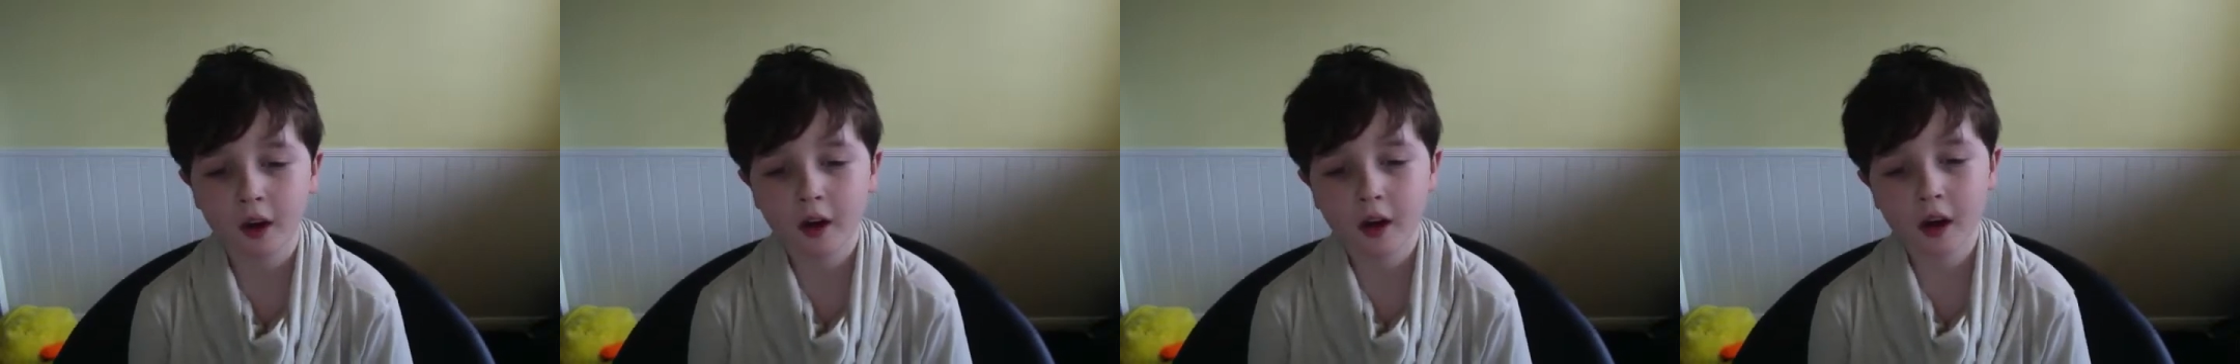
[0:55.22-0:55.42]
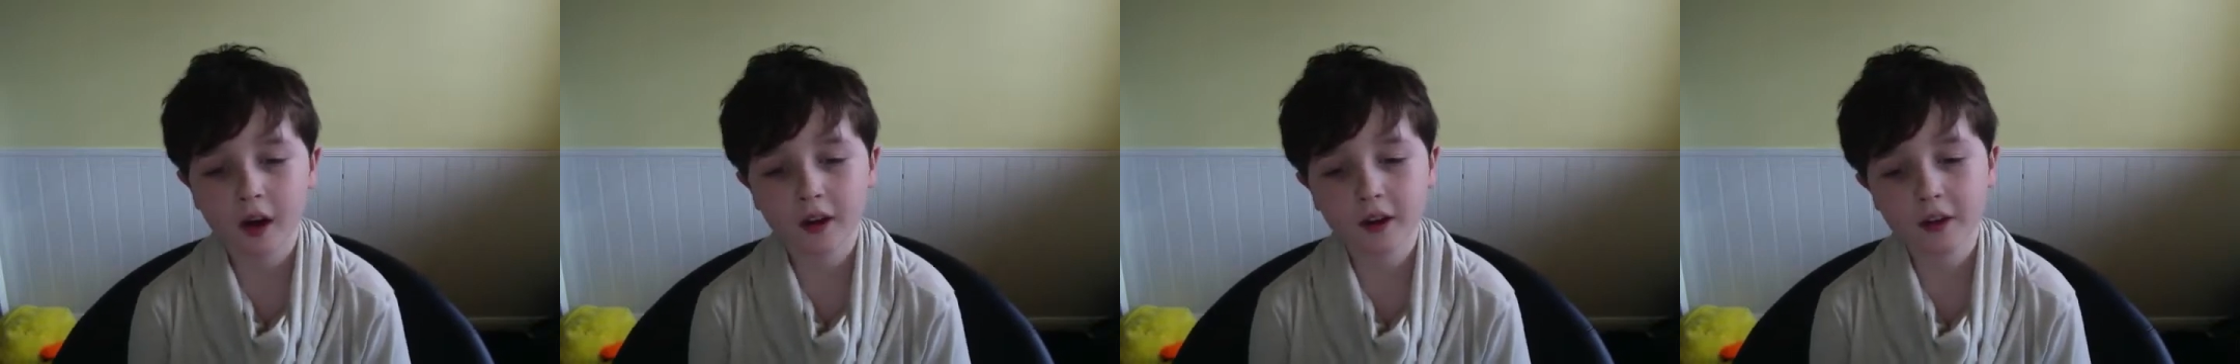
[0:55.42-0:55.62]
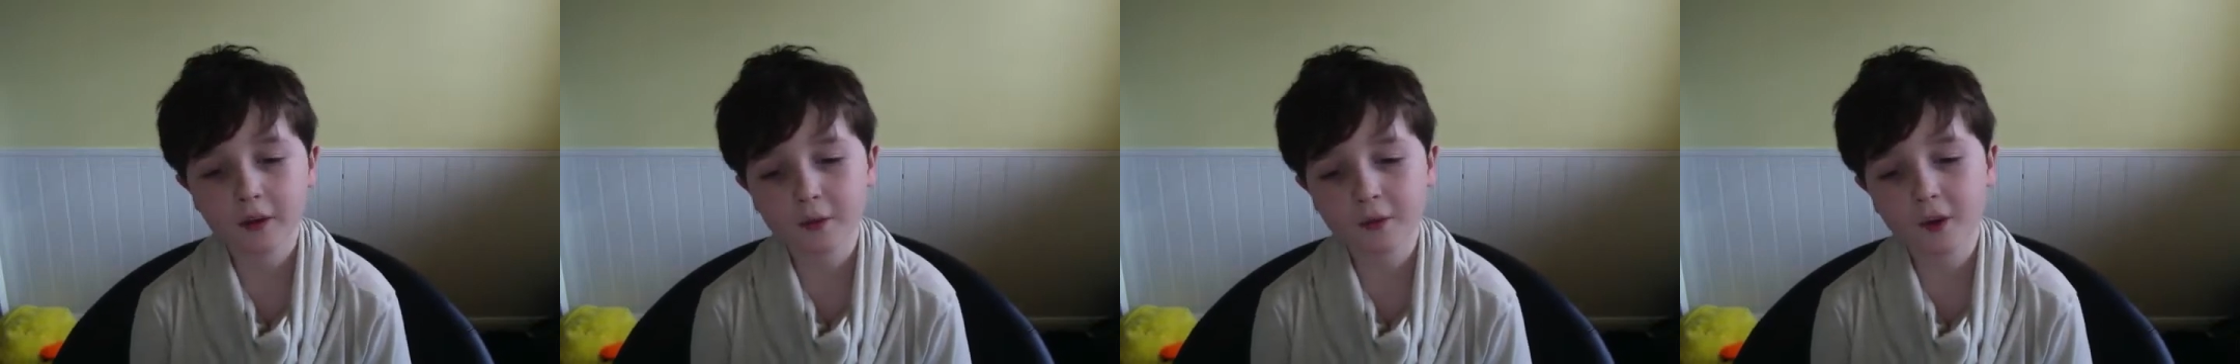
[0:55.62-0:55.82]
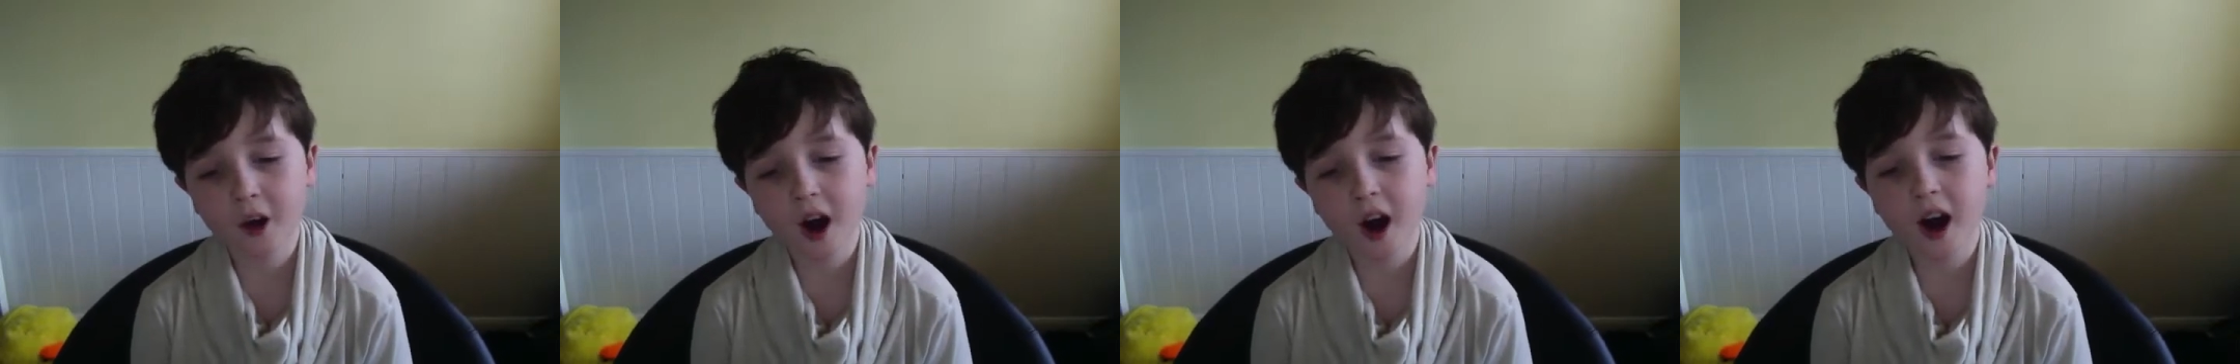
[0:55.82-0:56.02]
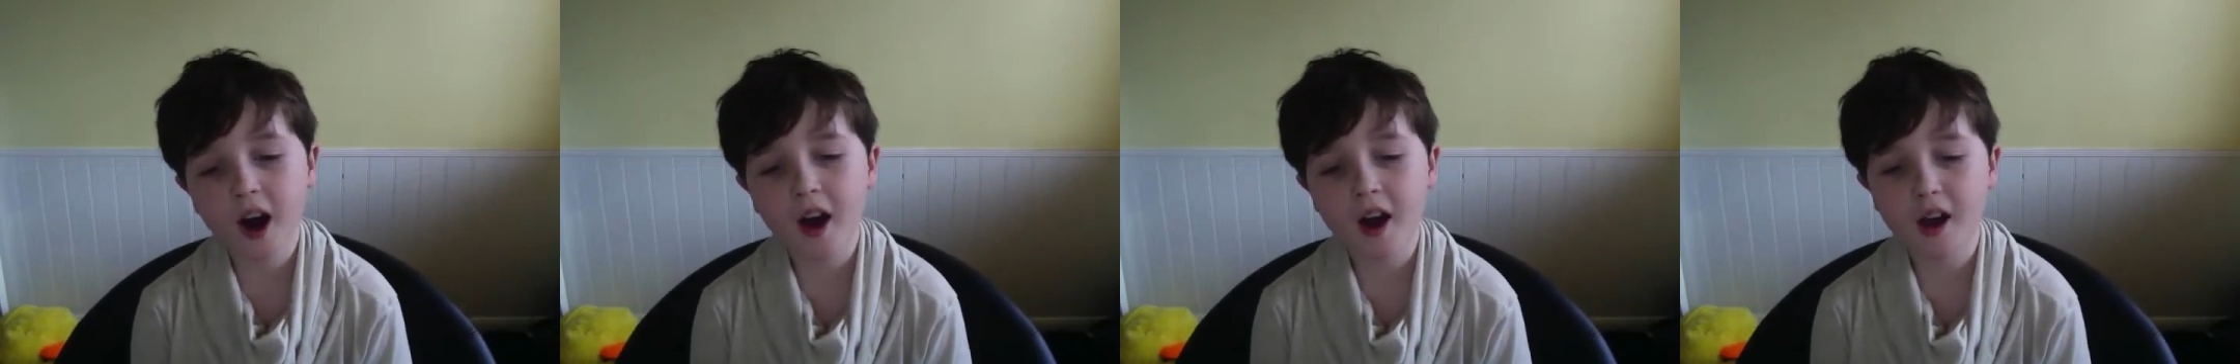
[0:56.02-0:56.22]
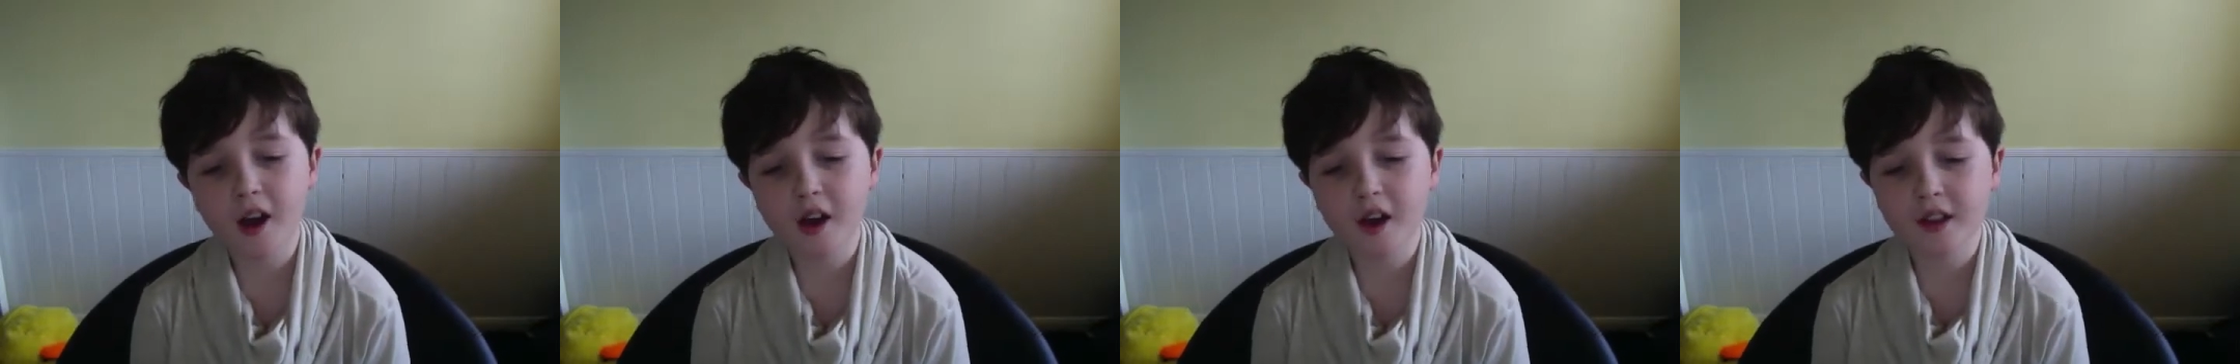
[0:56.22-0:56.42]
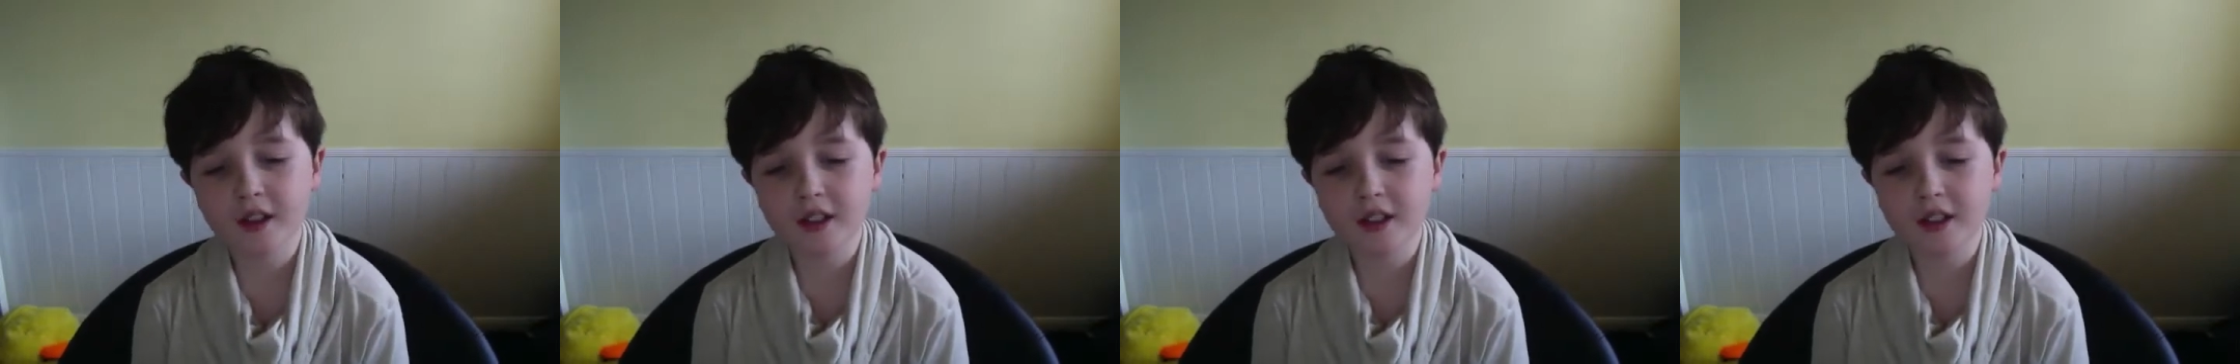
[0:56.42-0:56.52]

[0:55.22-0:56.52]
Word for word: Like a fire